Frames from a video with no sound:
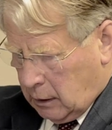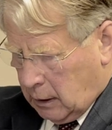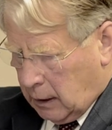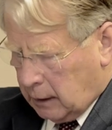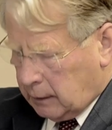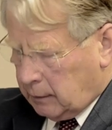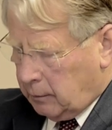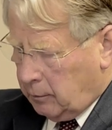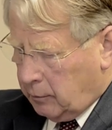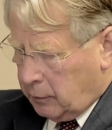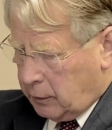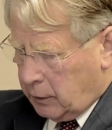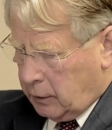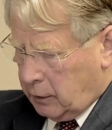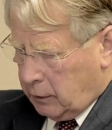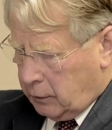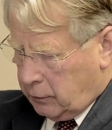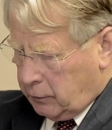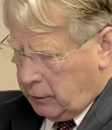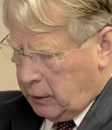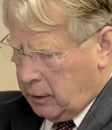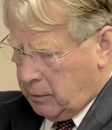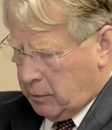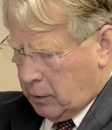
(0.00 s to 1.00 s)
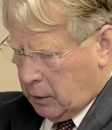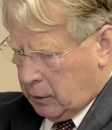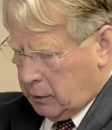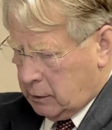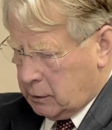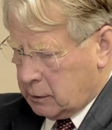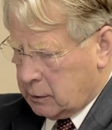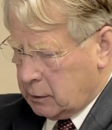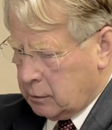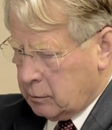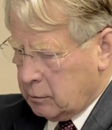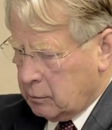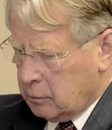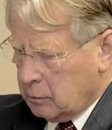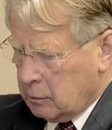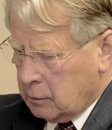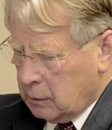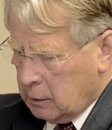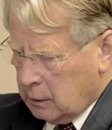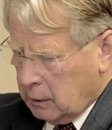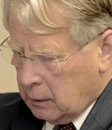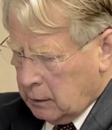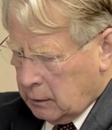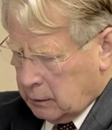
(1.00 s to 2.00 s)
Edinburgh Agreement,
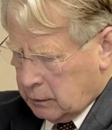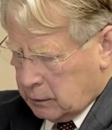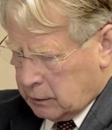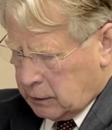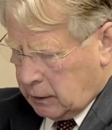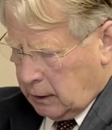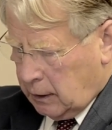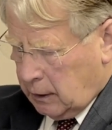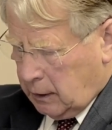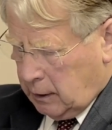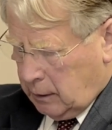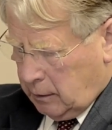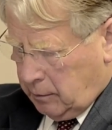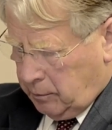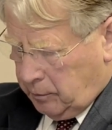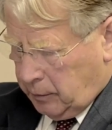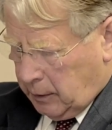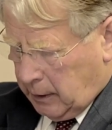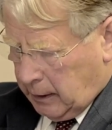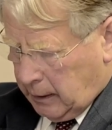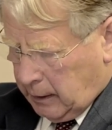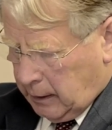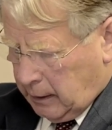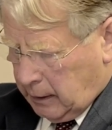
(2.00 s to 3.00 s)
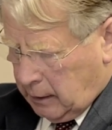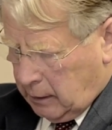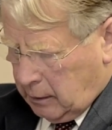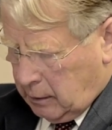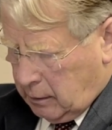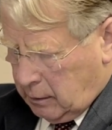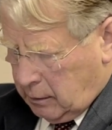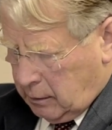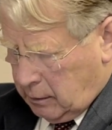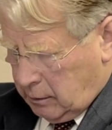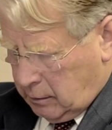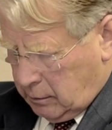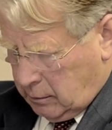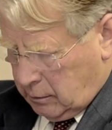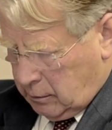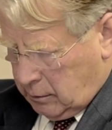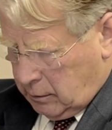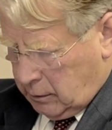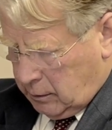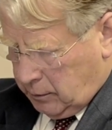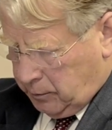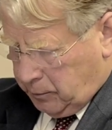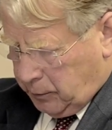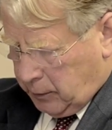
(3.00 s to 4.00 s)
signed by
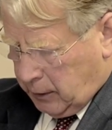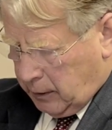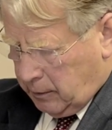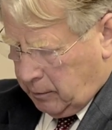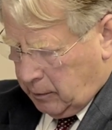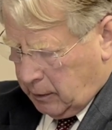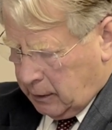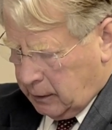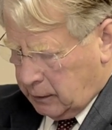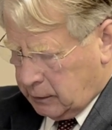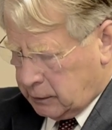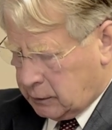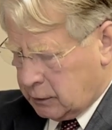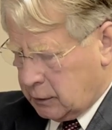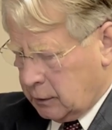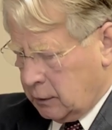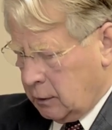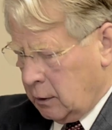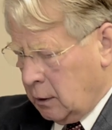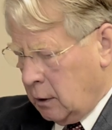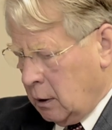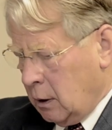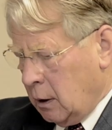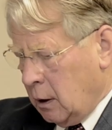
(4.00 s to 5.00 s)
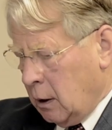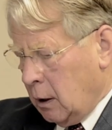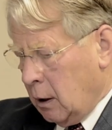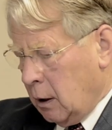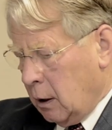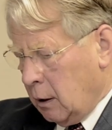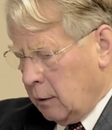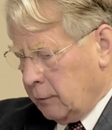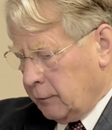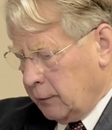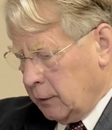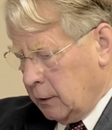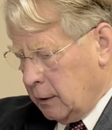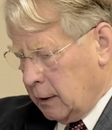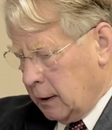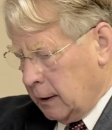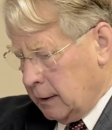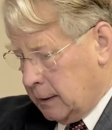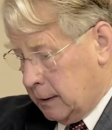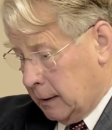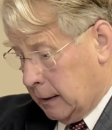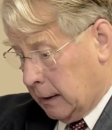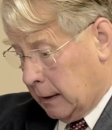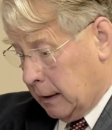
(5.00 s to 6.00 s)
the Prime Minister of the
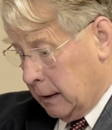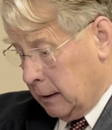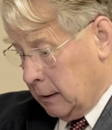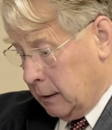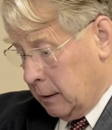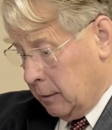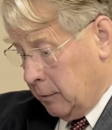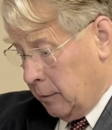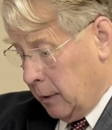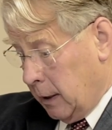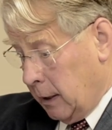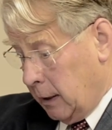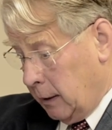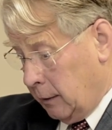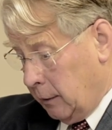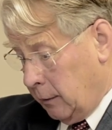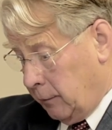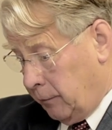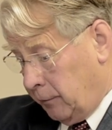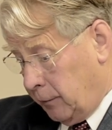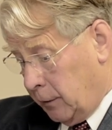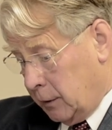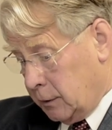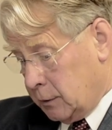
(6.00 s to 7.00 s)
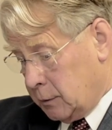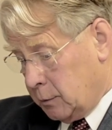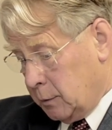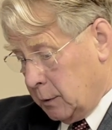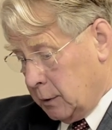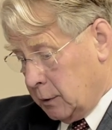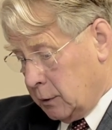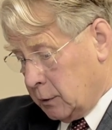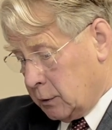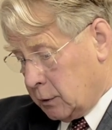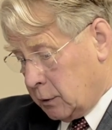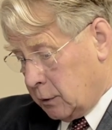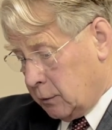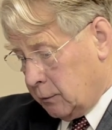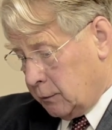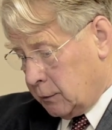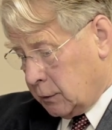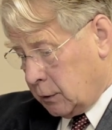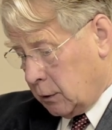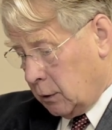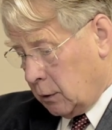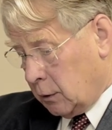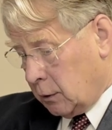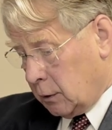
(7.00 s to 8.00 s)
United Kingdom and the First Minister of
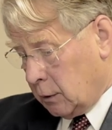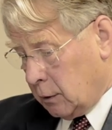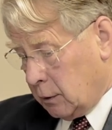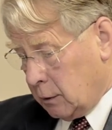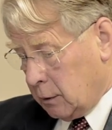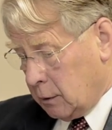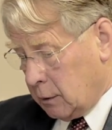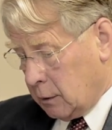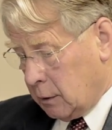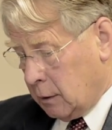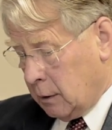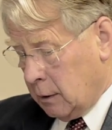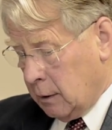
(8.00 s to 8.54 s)
Scotland,